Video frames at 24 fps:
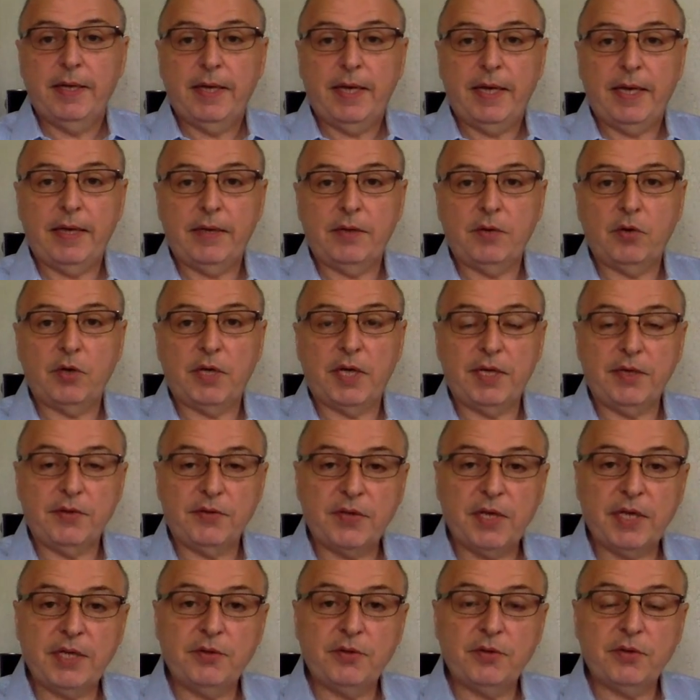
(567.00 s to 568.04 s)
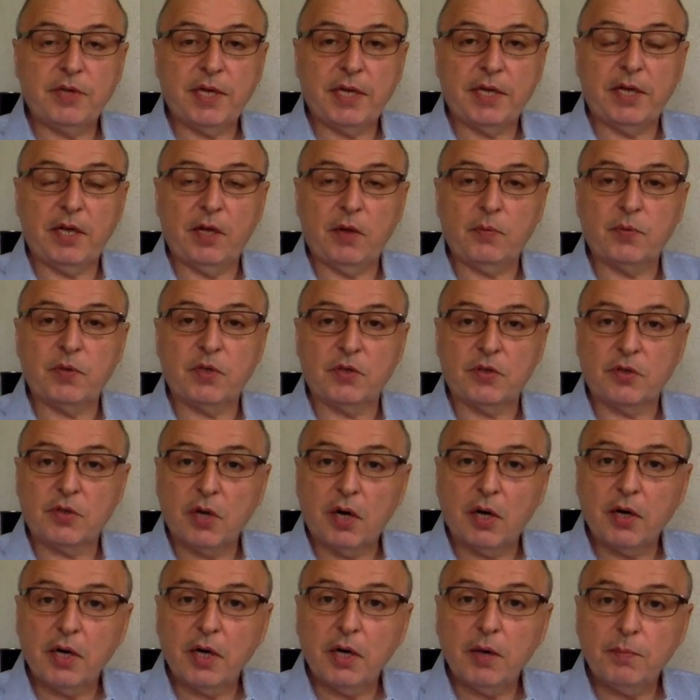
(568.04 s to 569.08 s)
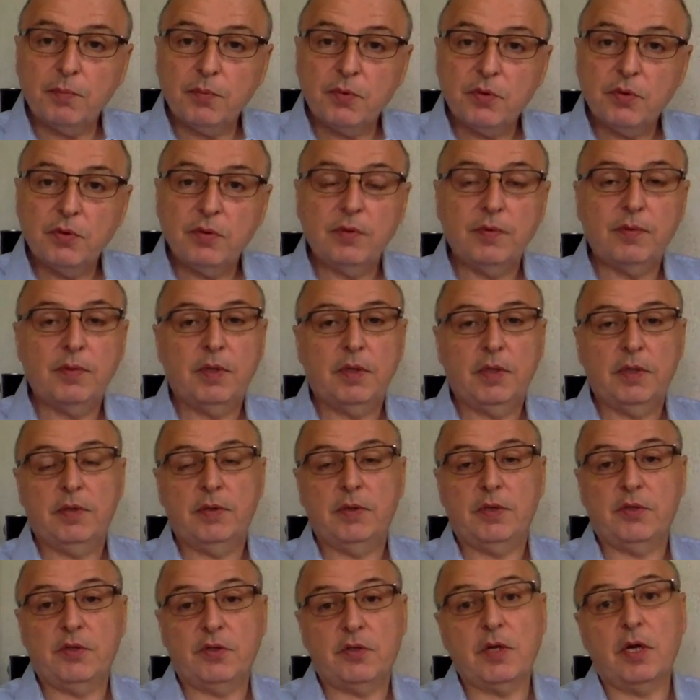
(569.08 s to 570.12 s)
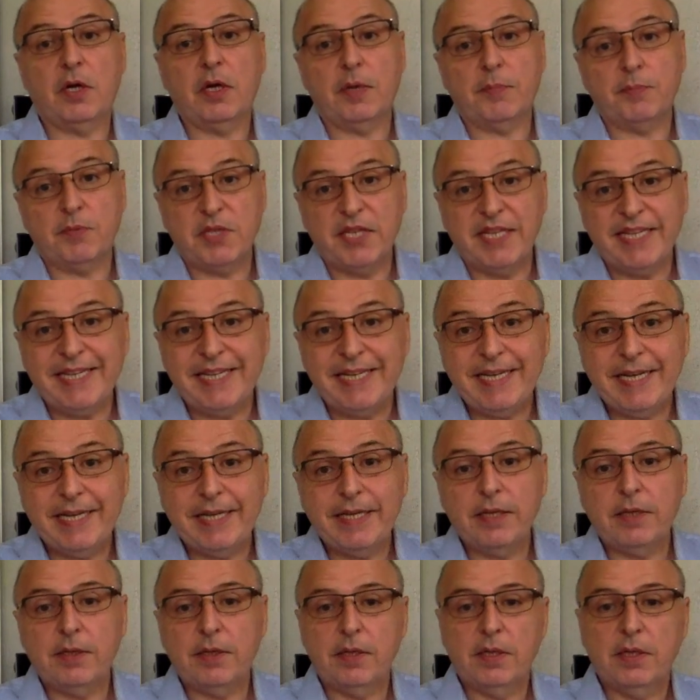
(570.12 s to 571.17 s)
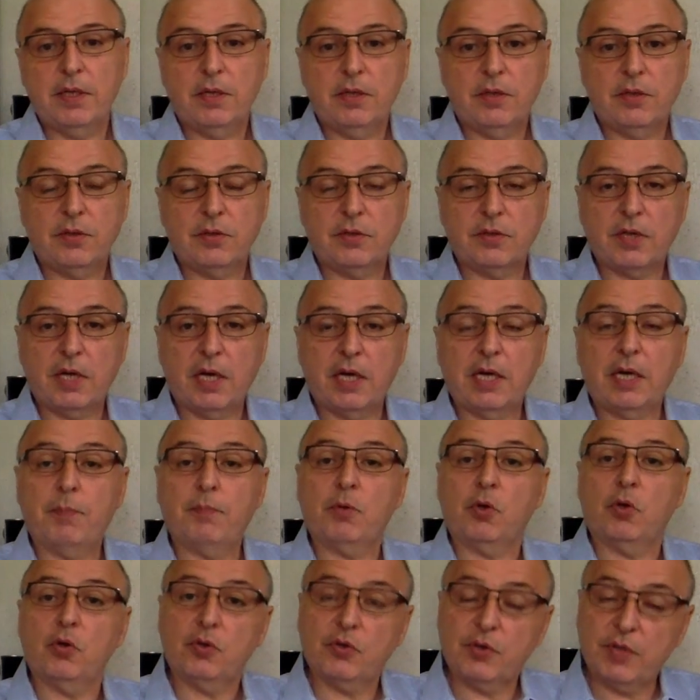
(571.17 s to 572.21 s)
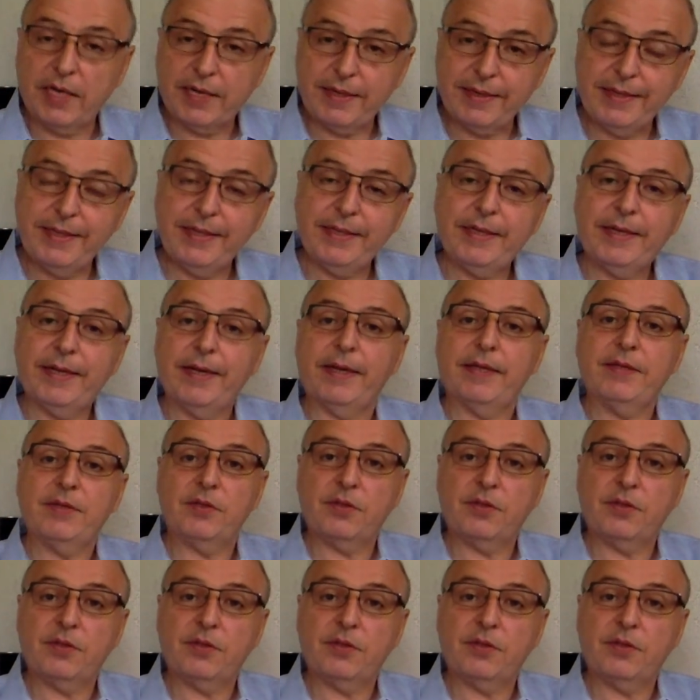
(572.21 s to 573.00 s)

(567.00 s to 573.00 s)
an organization that helps startups, Startup Chile, Startup Costa Rica.